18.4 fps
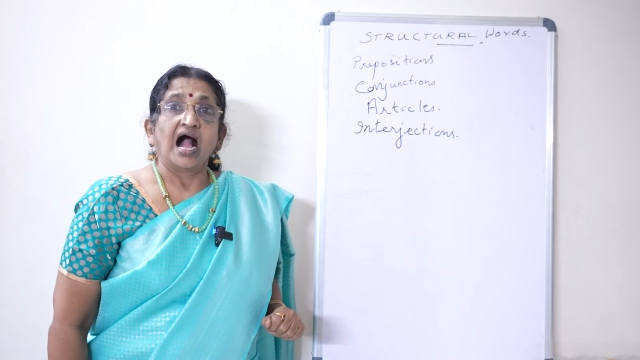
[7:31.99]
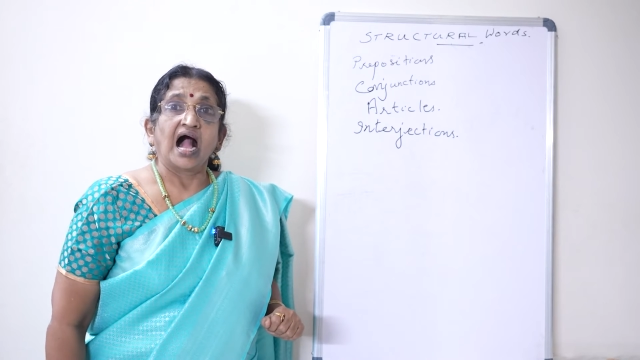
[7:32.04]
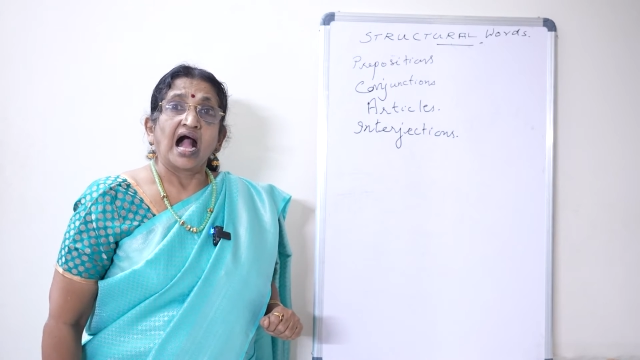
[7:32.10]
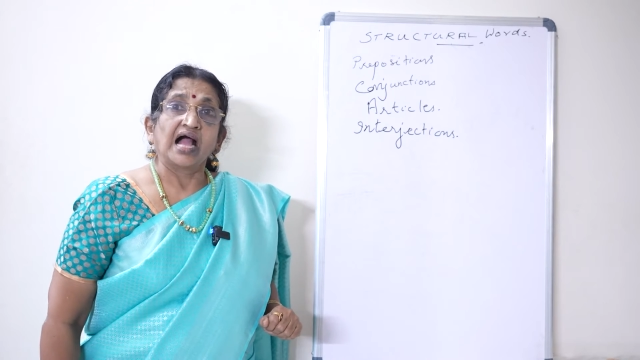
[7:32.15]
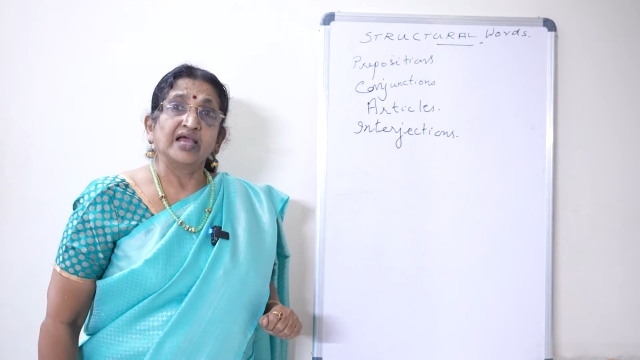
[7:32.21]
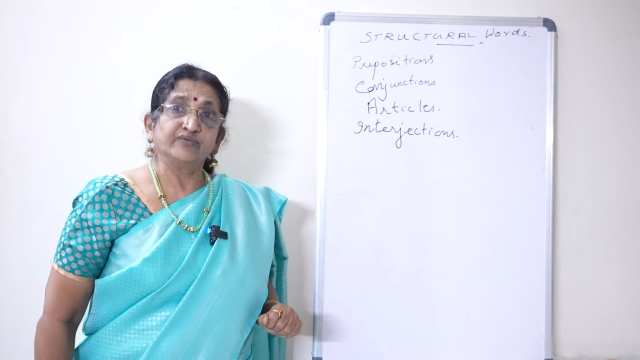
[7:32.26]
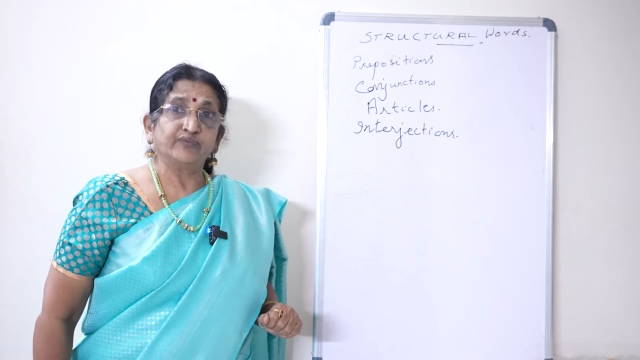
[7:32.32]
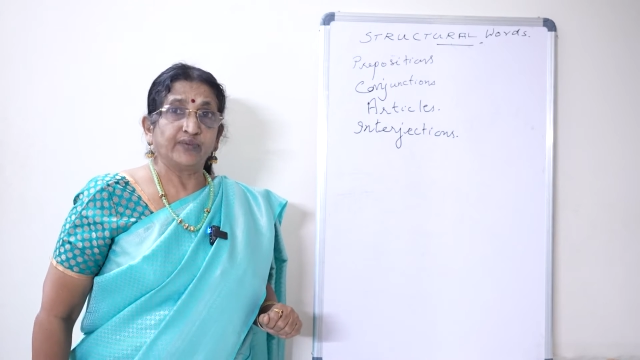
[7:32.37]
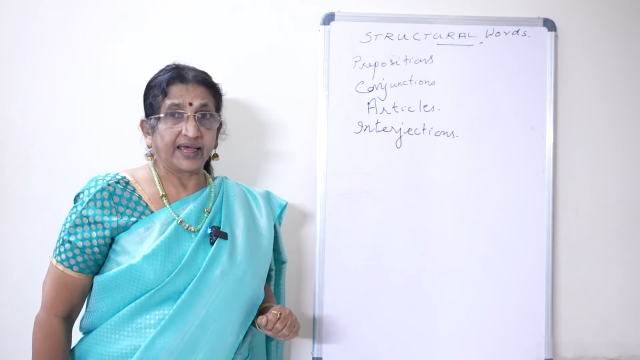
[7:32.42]

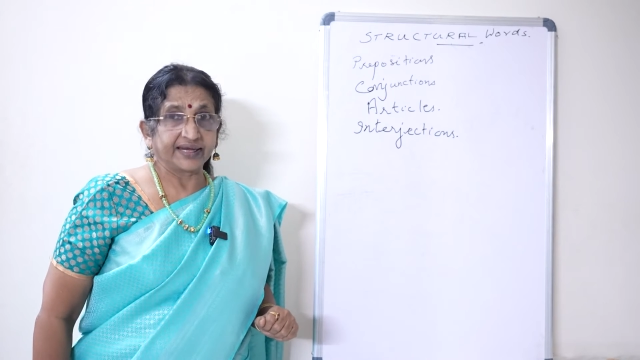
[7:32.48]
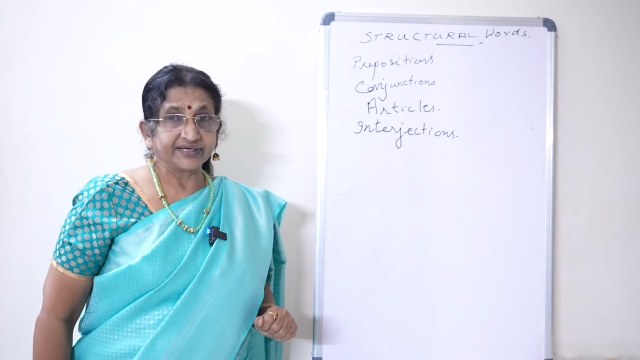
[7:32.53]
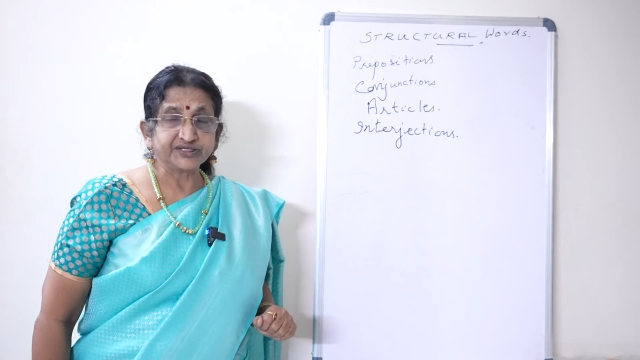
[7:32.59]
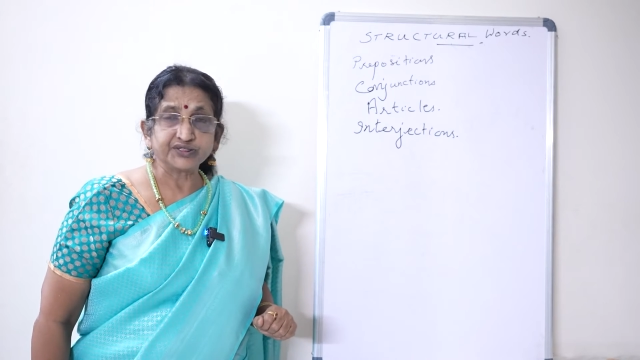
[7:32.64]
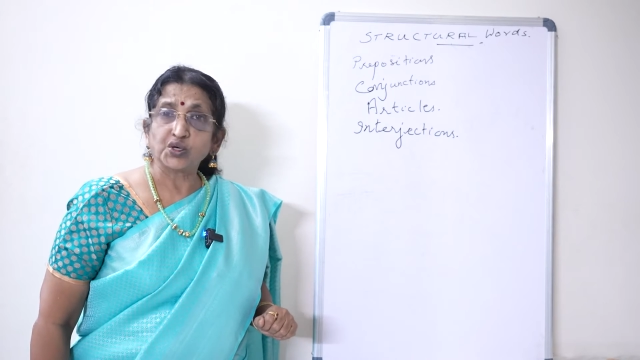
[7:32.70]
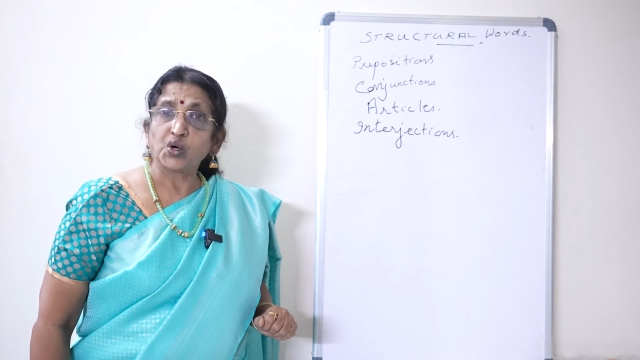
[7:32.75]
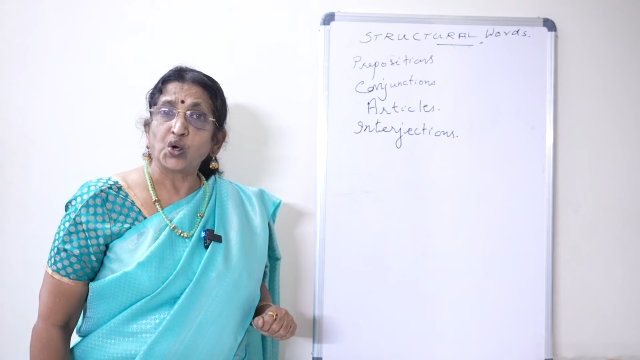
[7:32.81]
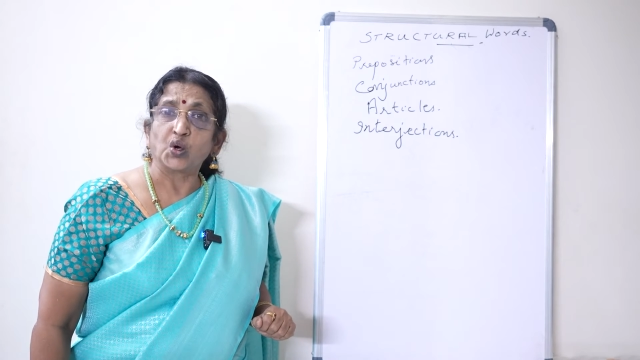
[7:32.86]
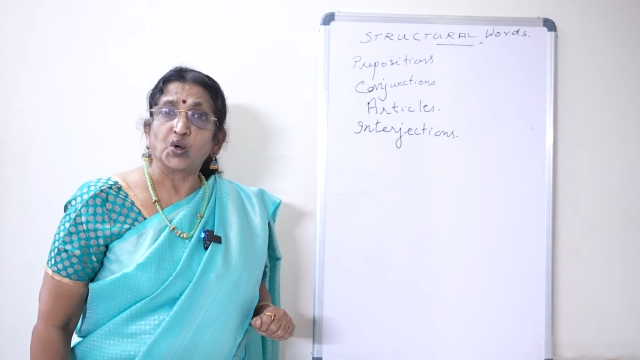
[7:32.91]
I went
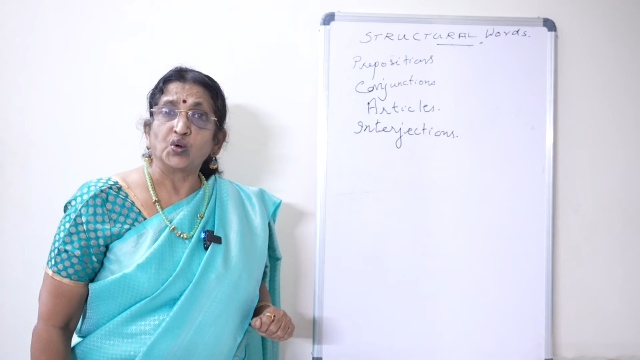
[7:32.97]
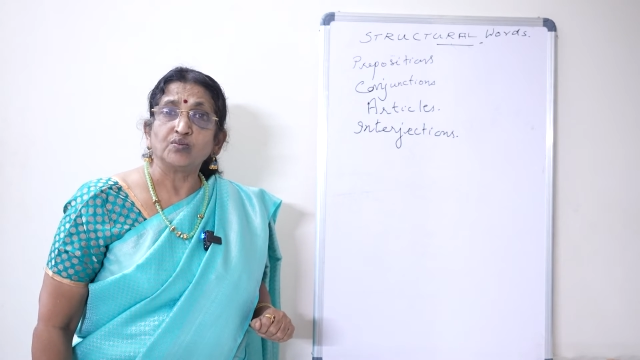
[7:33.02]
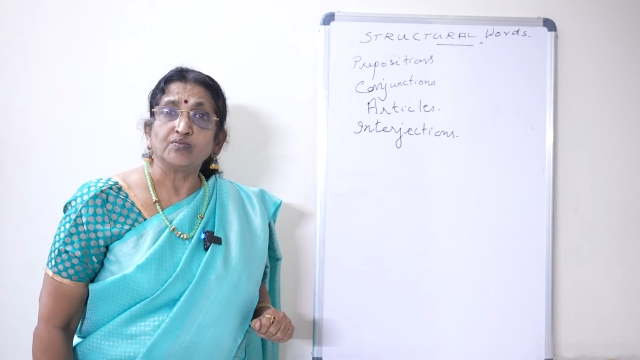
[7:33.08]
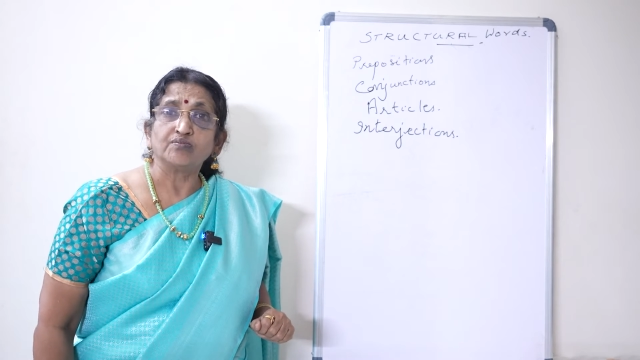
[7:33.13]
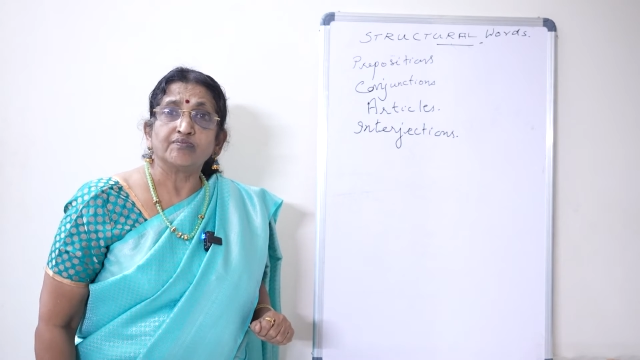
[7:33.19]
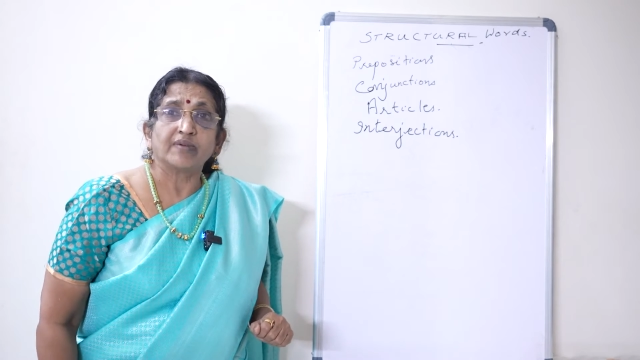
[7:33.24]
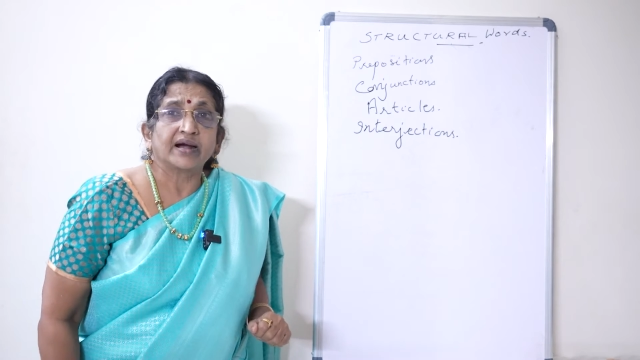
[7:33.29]
home,